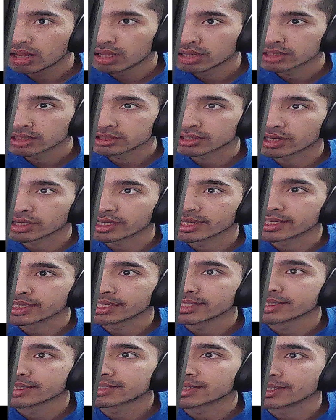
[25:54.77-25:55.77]
Sorry,
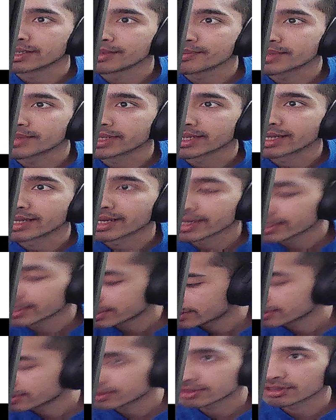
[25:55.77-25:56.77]
it's empty, right?
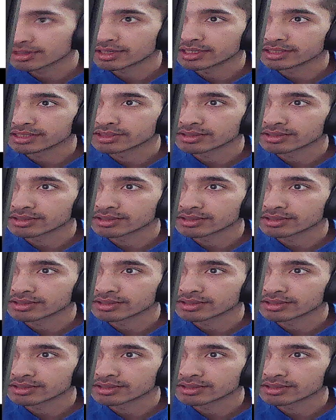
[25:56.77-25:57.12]
Sorry.